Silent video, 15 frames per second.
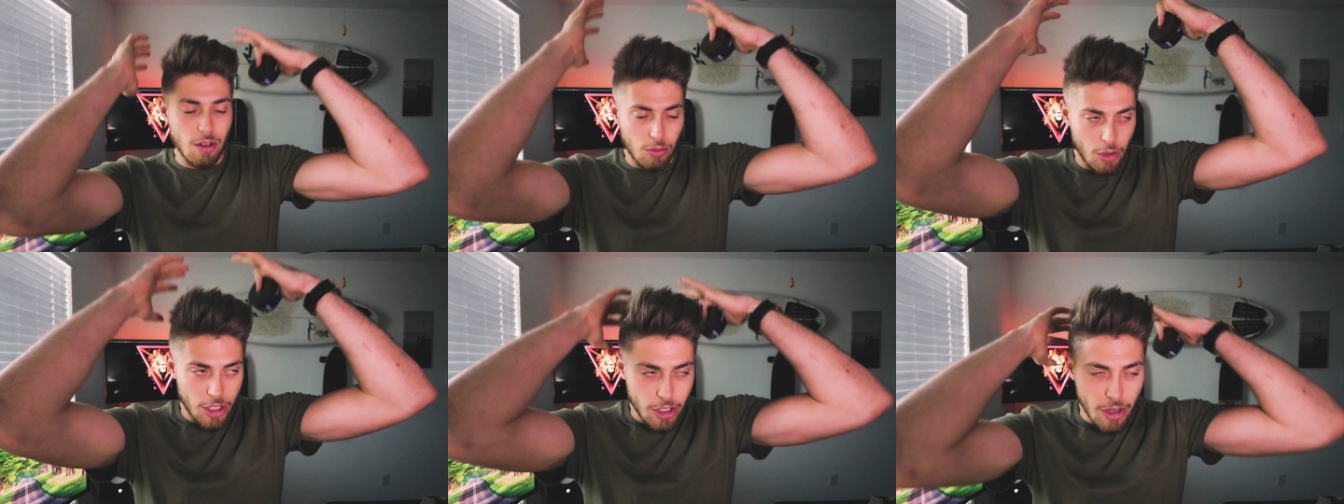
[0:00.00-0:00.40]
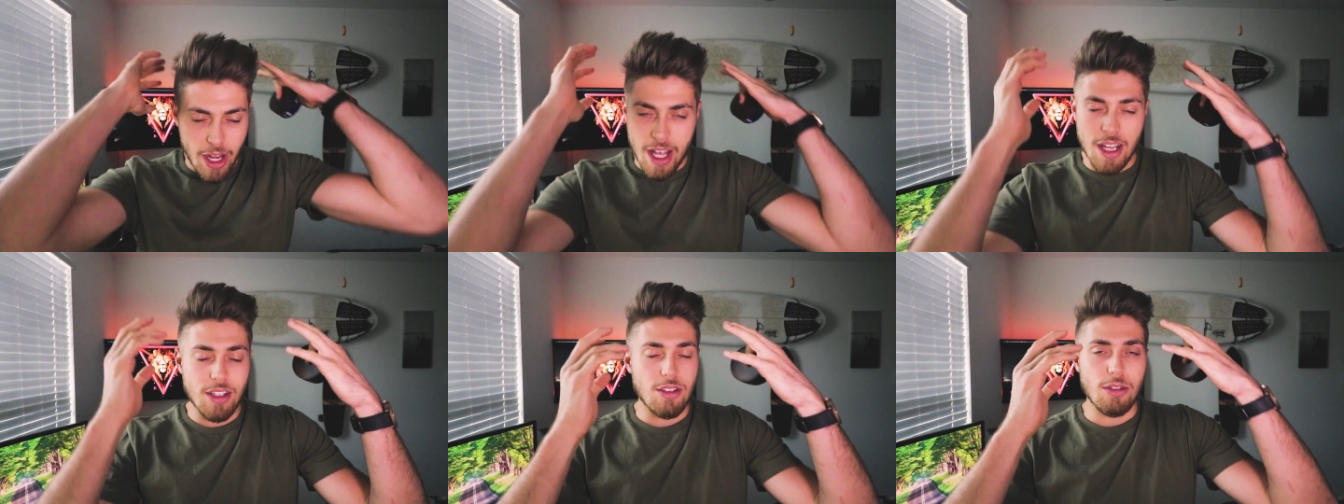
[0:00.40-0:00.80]
run your
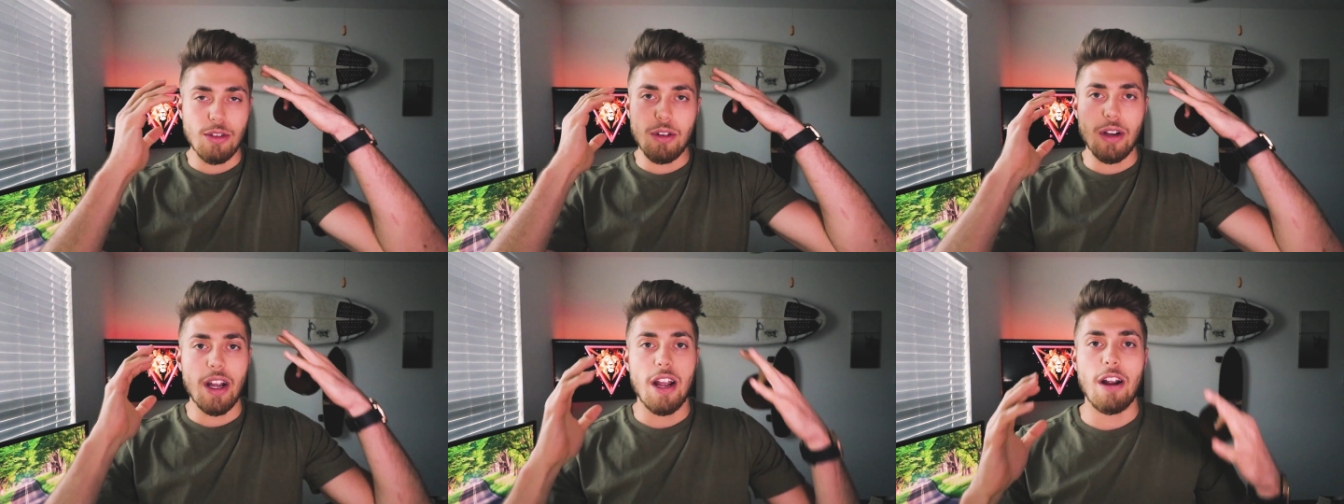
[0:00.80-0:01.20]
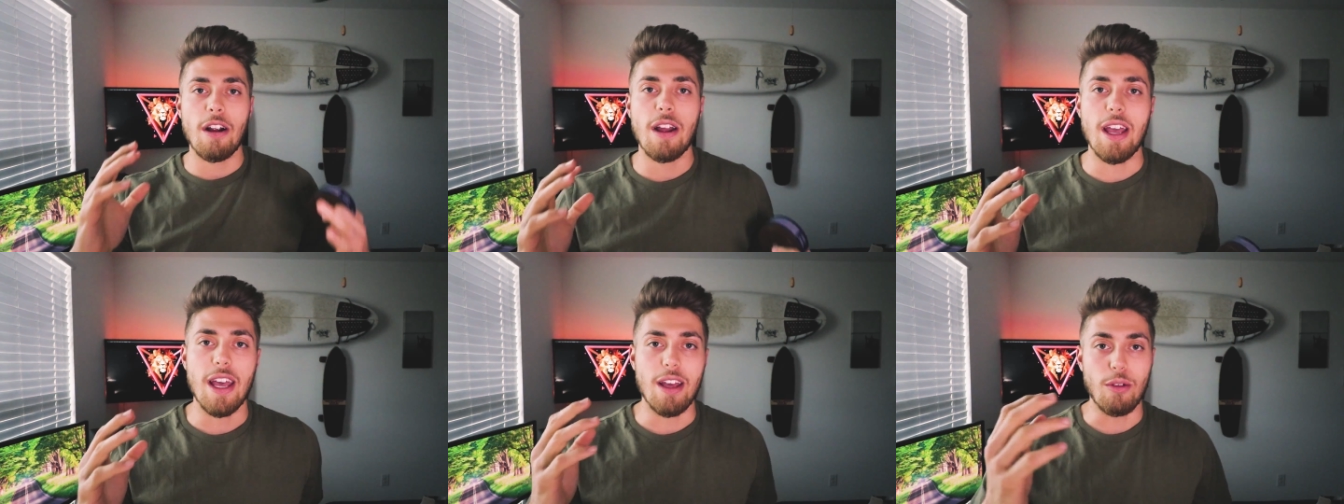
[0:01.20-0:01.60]
hands through your
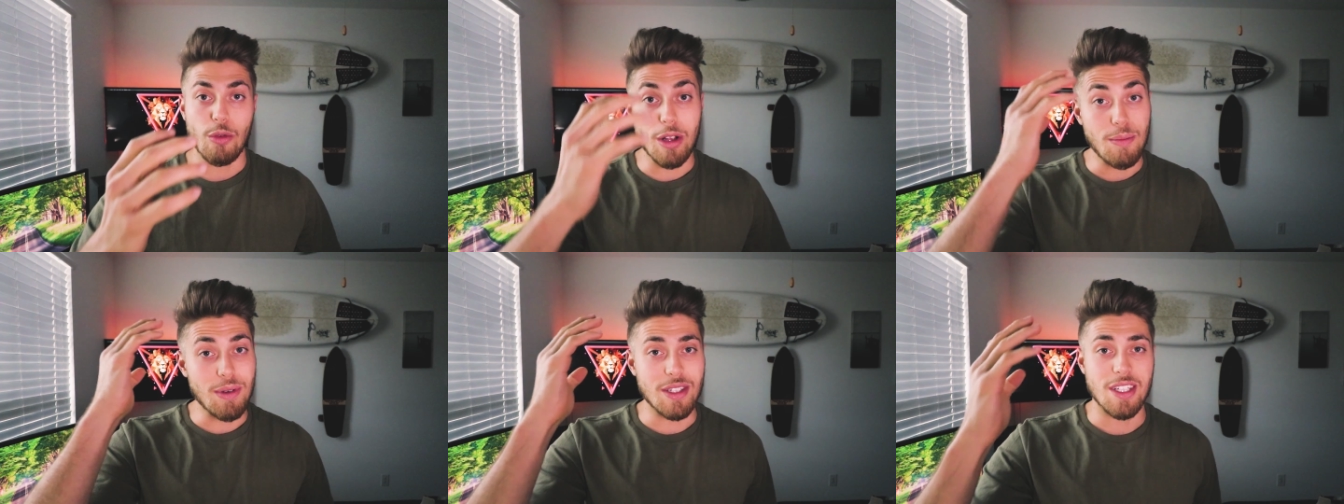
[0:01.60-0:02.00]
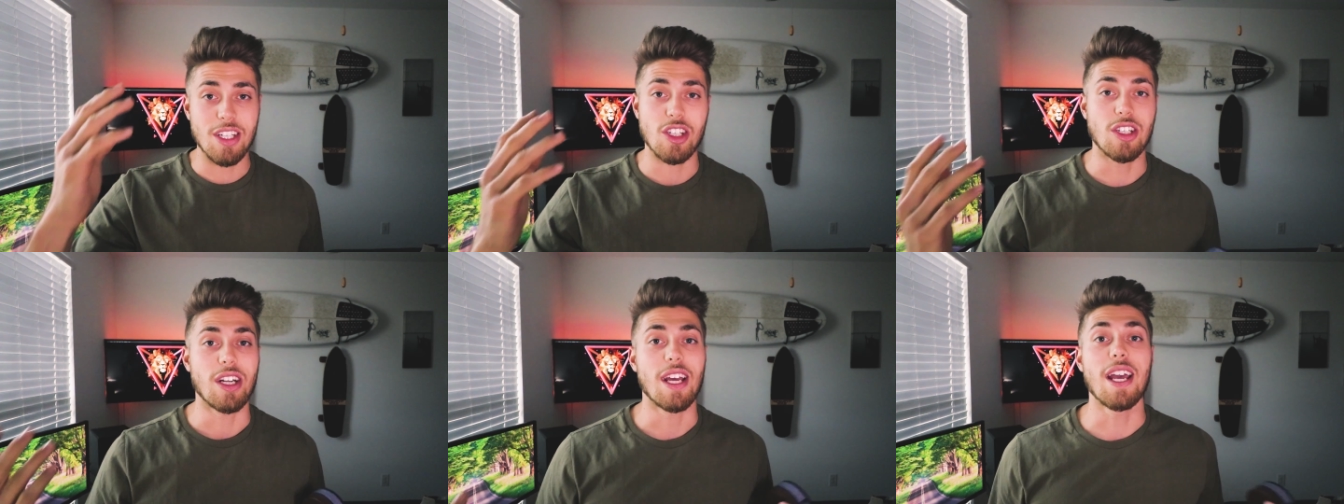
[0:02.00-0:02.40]
hair and
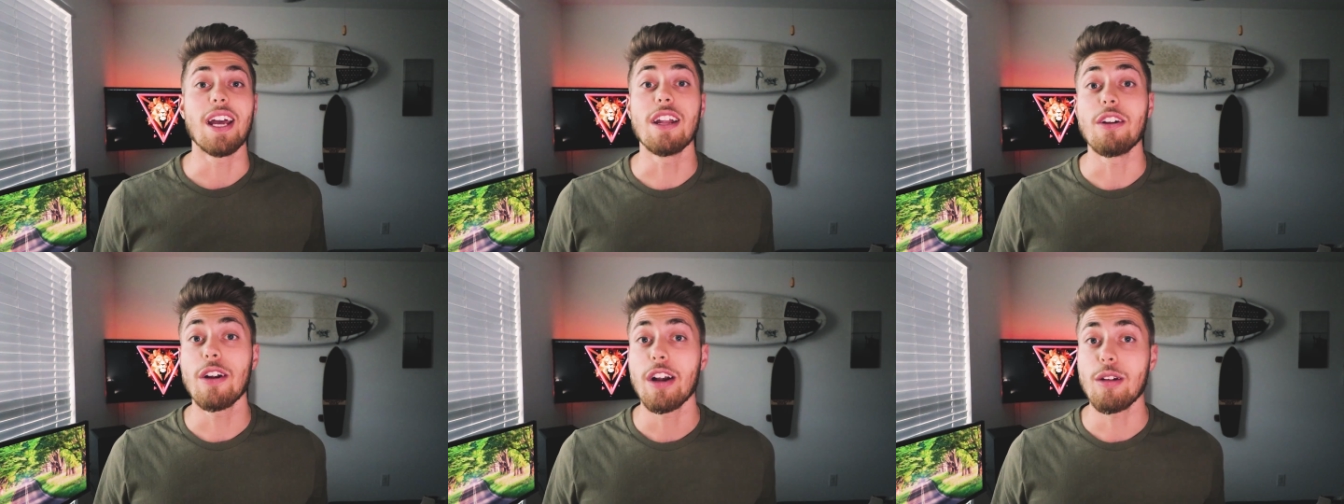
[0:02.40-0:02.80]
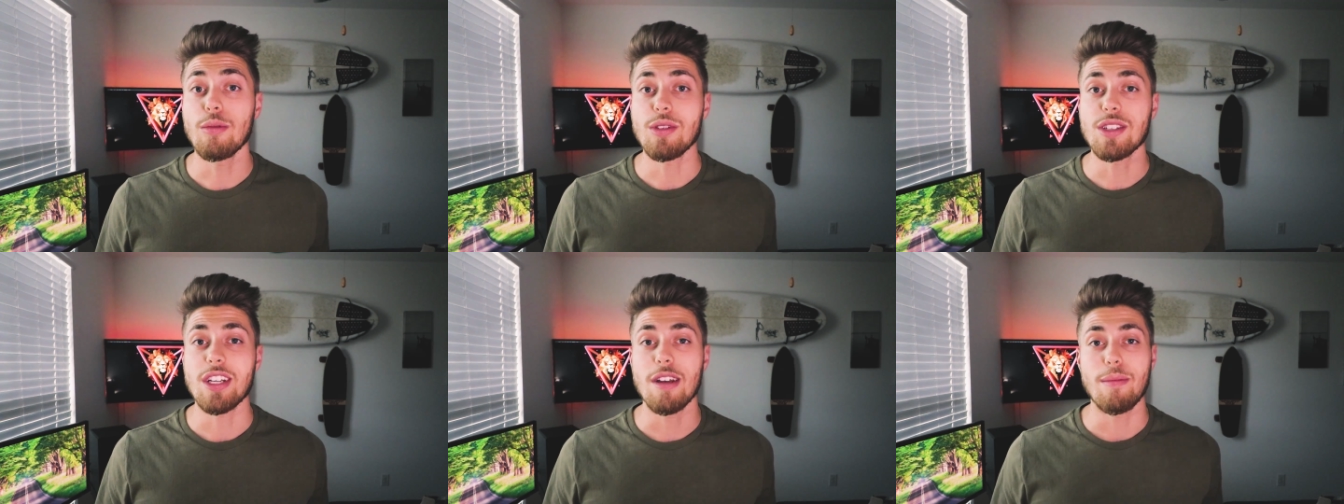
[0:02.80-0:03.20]
reposition it, and your hair
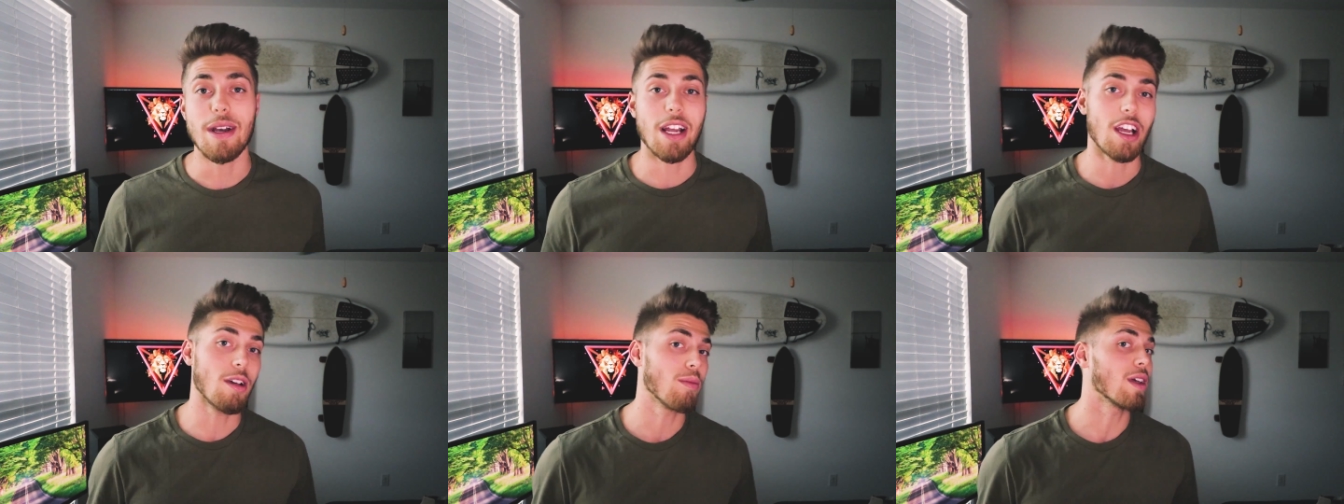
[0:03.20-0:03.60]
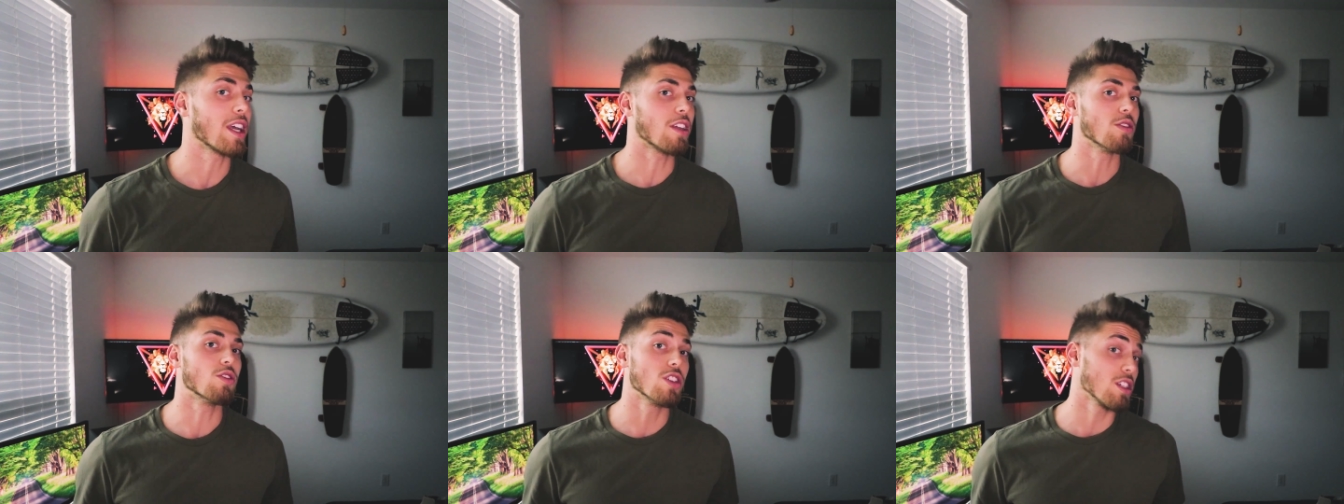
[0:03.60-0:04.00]
will stand back up
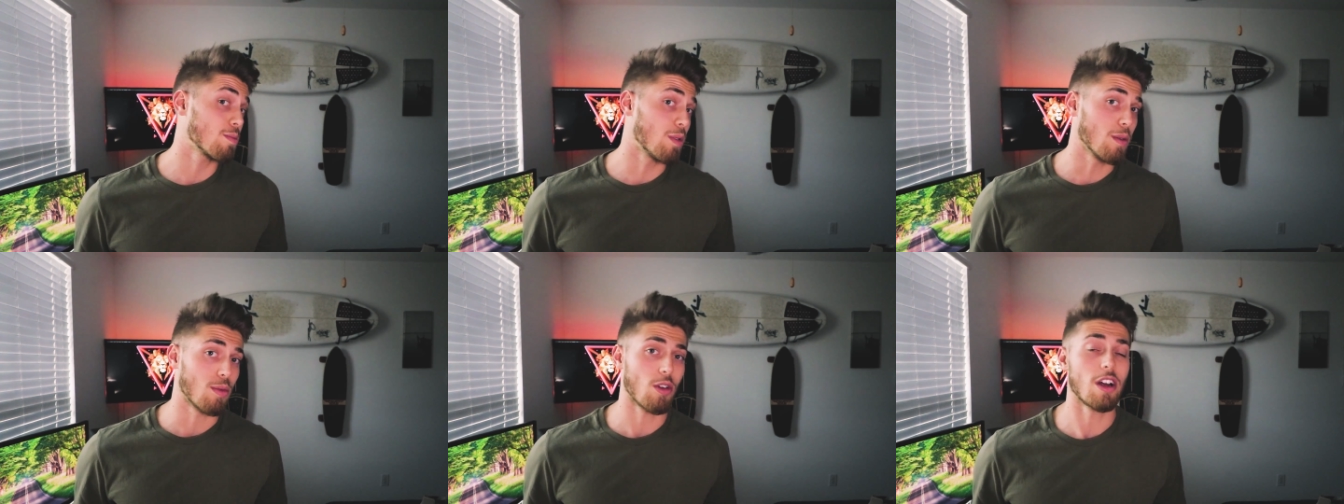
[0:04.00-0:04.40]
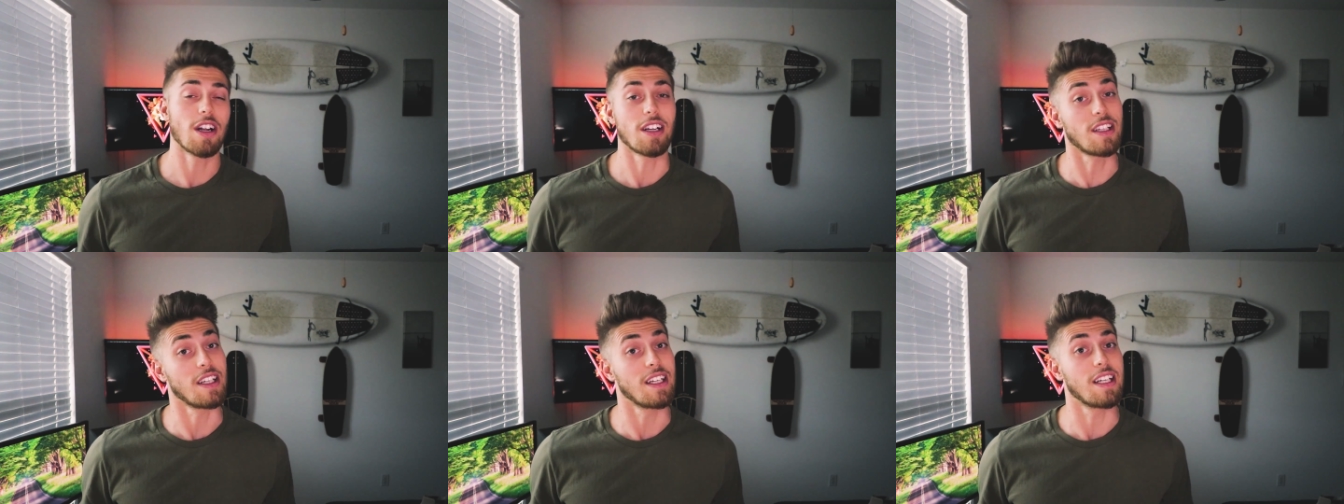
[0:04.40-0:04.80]
like you just put
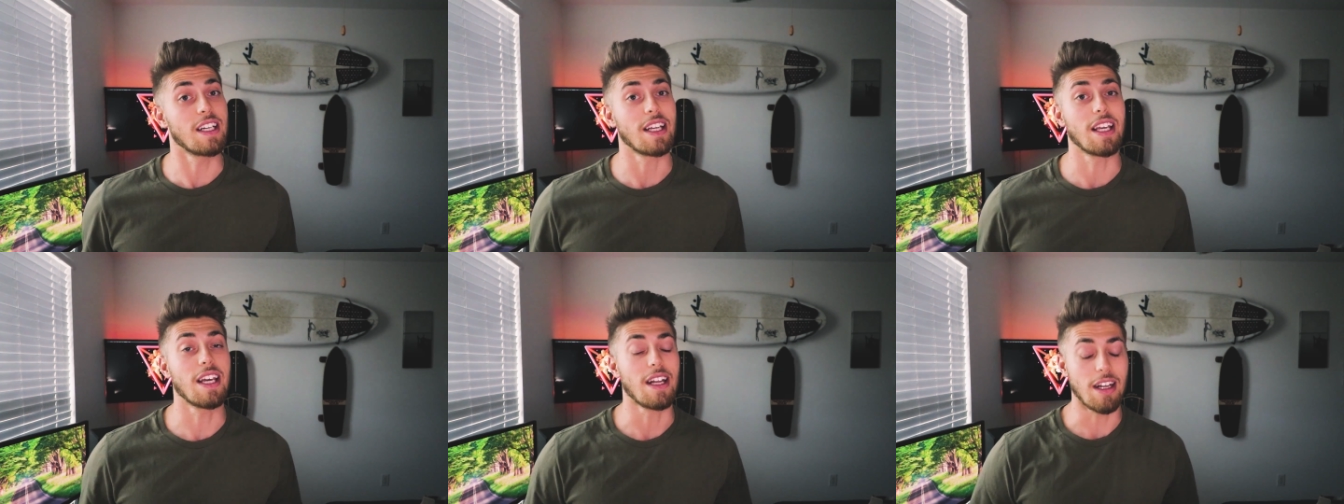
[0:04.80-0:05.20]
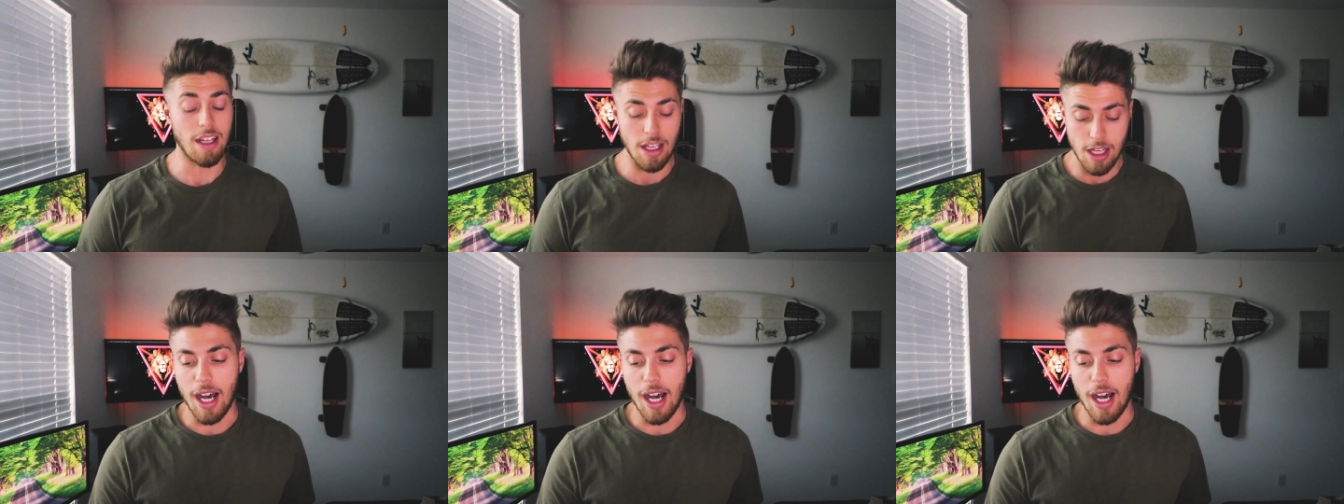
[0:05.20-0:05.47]
product in it again.